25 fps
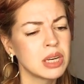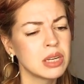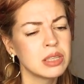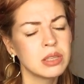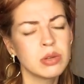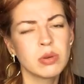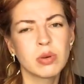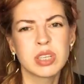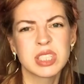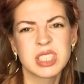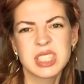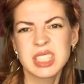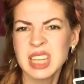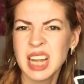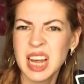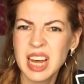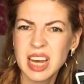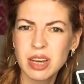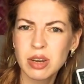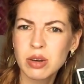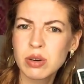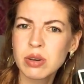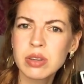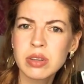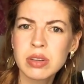no a
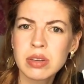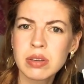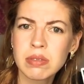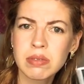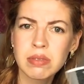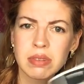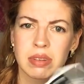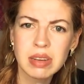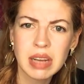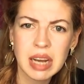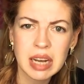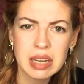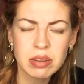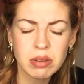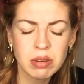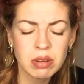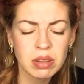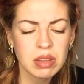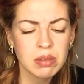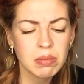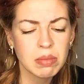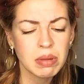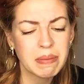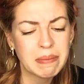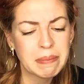snake couldn't I don't
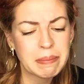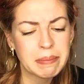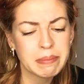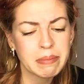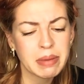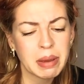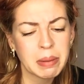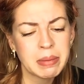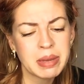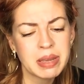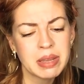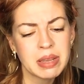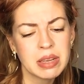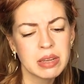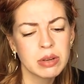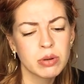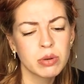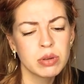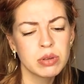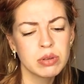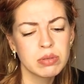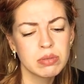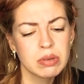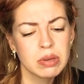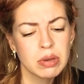I mean it
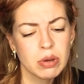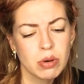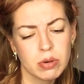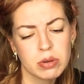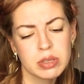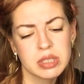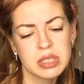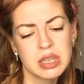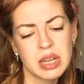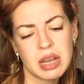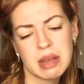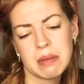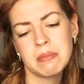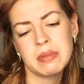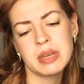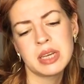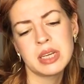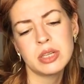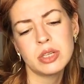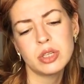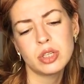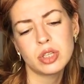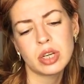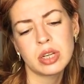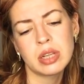could cause
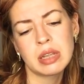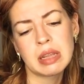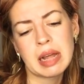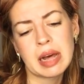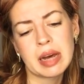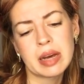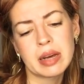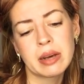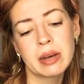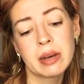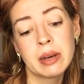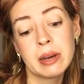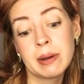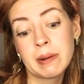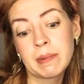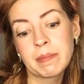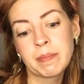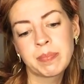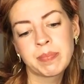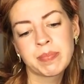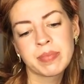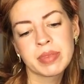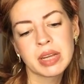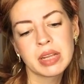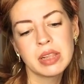damage and like
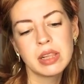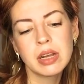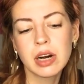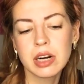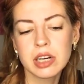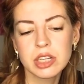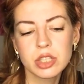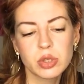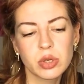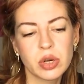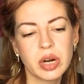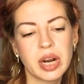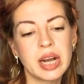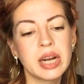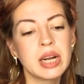larger